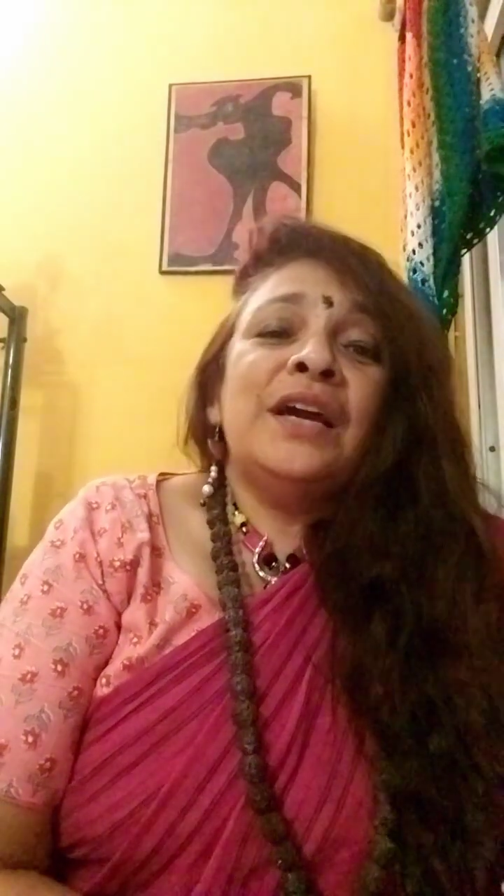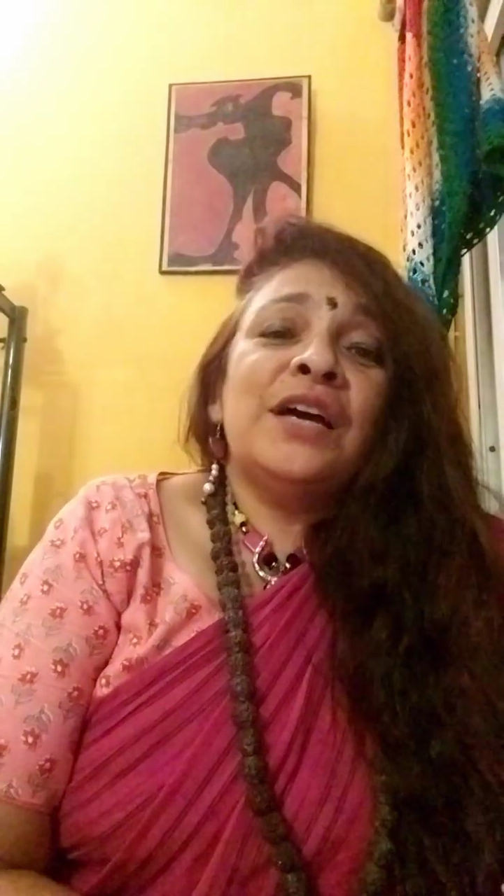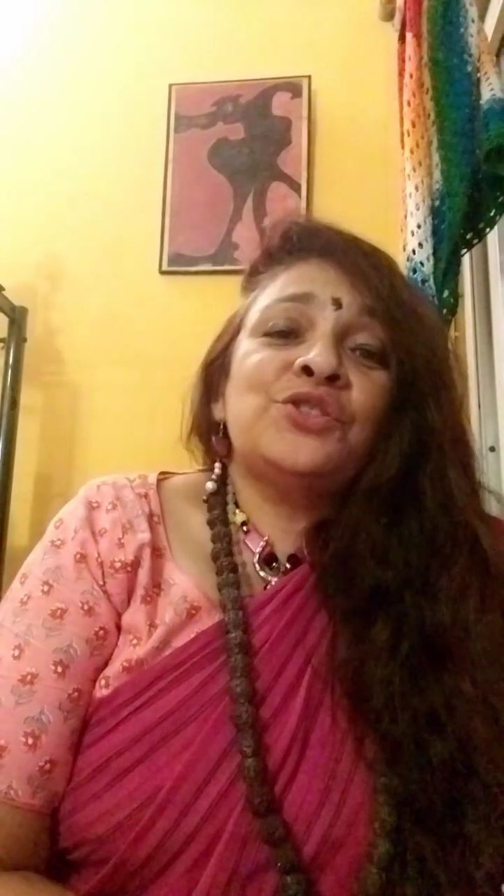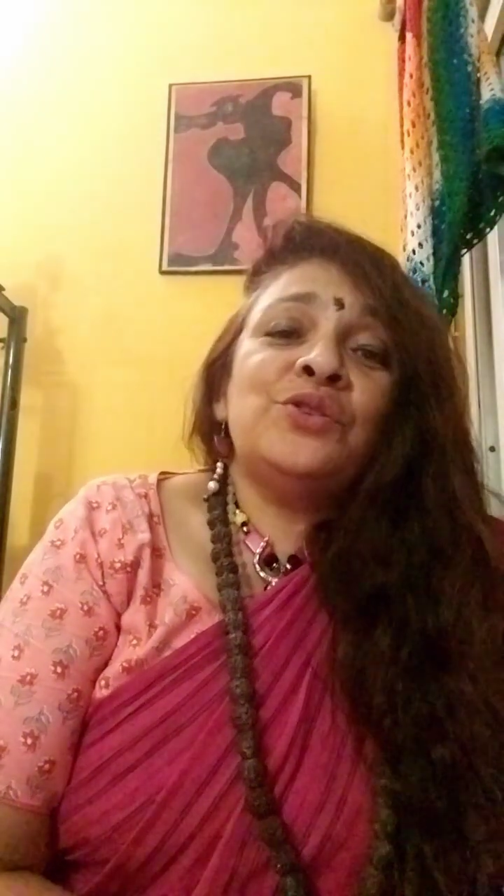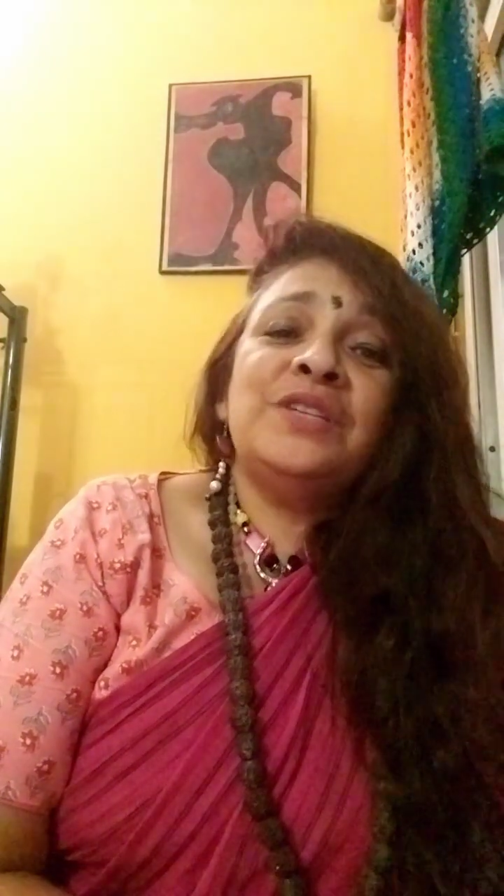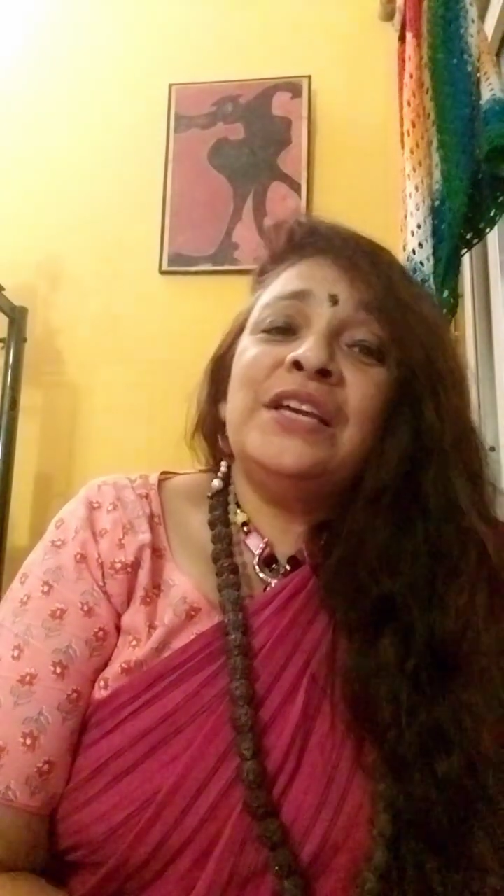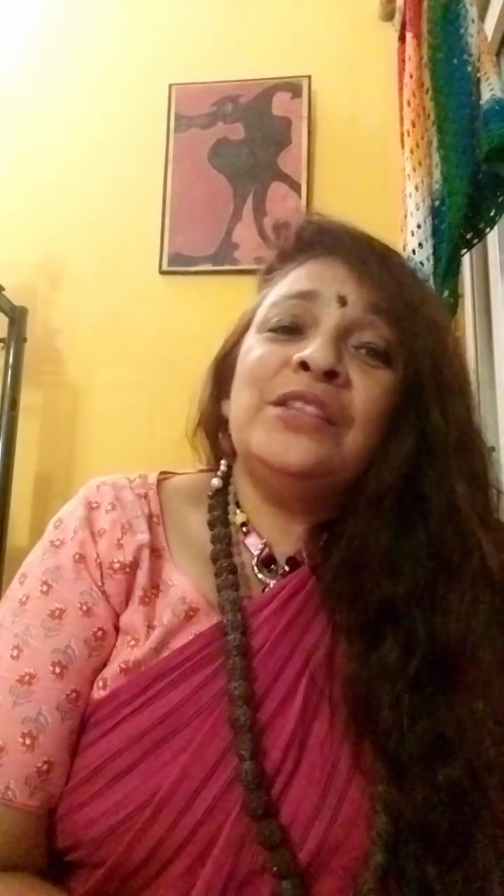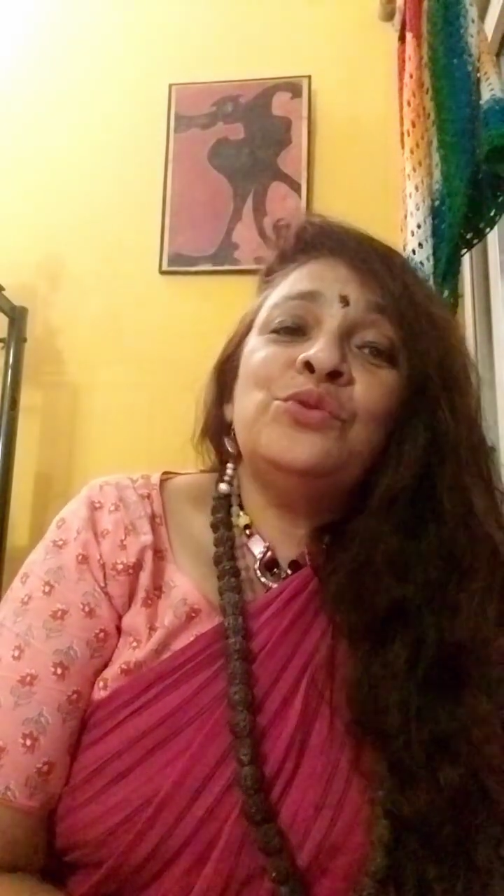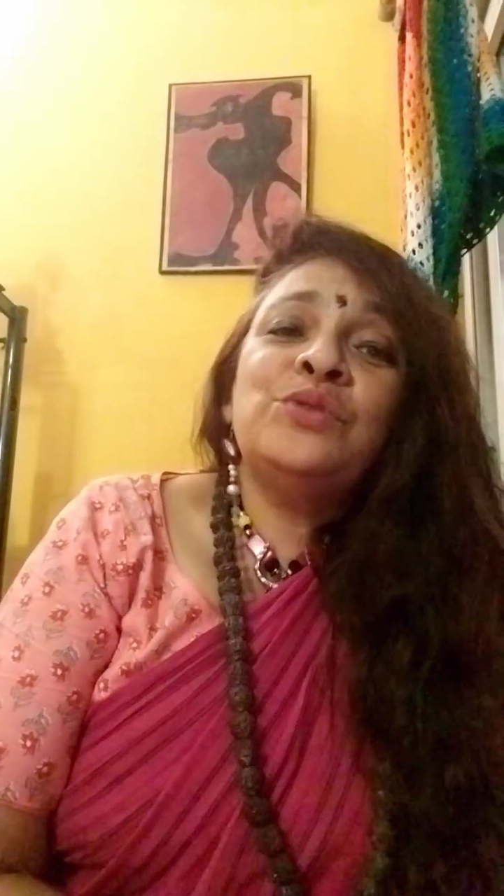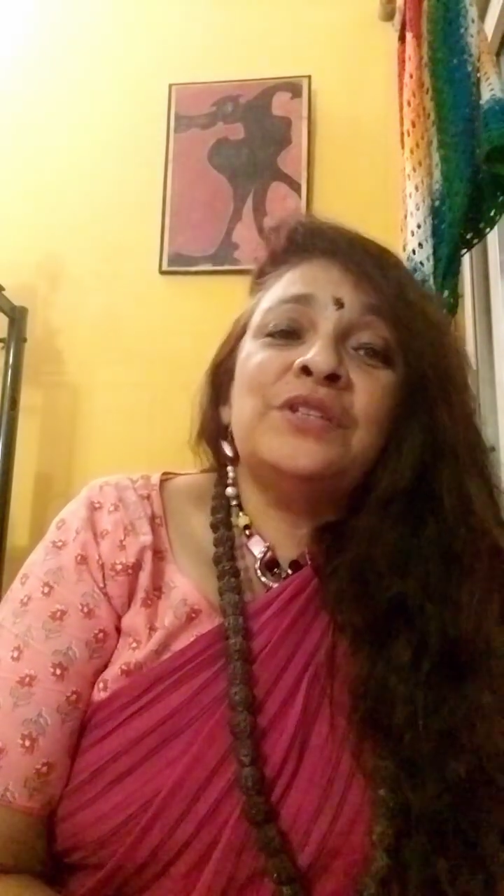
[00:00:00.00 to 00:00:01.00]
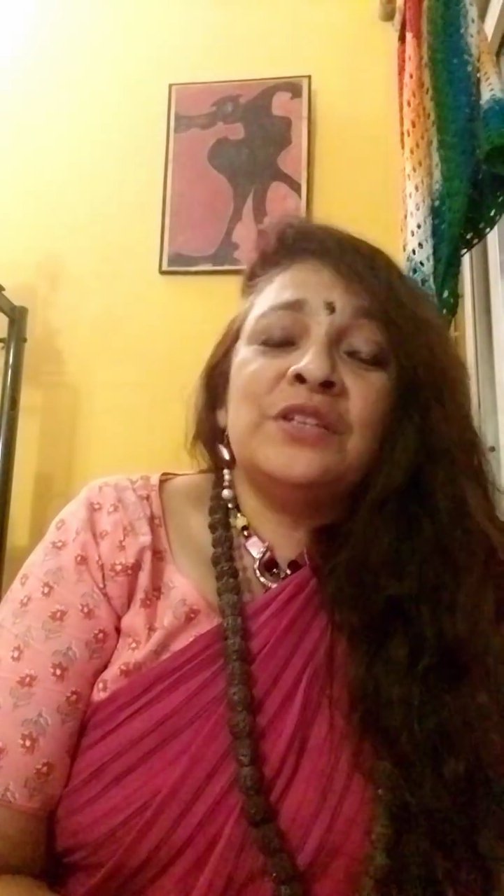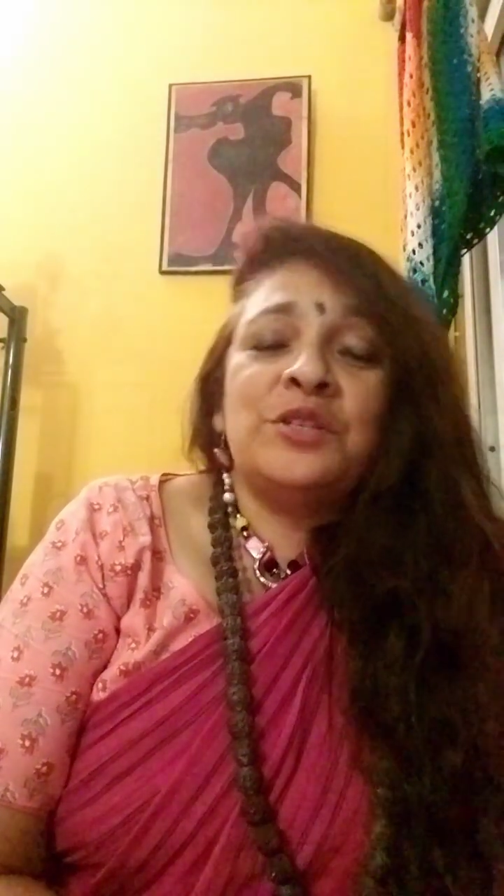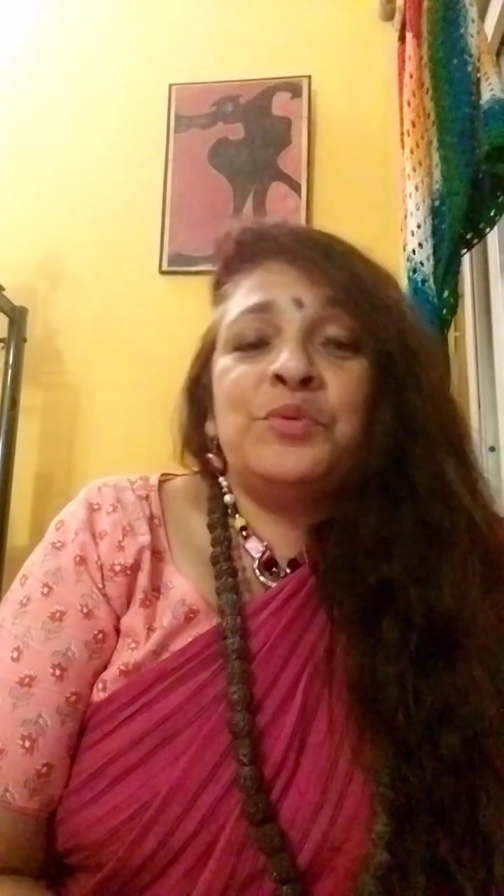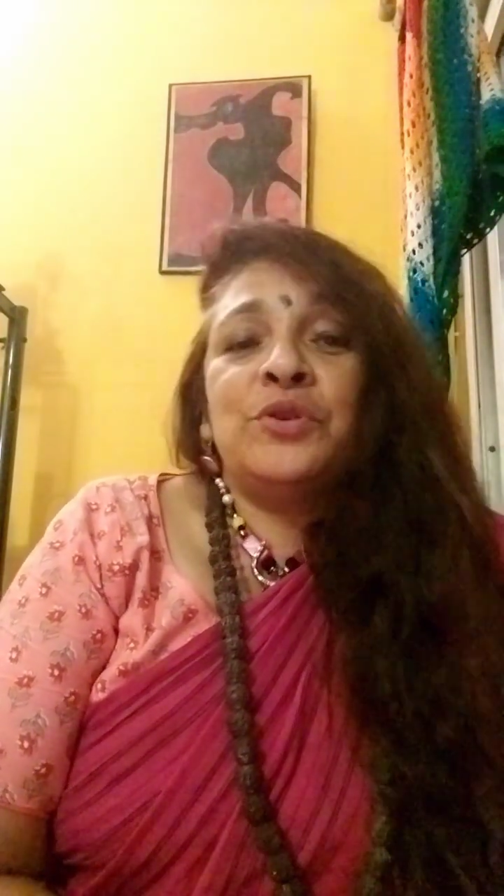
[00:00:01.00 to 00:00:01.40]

astrology enthusiasts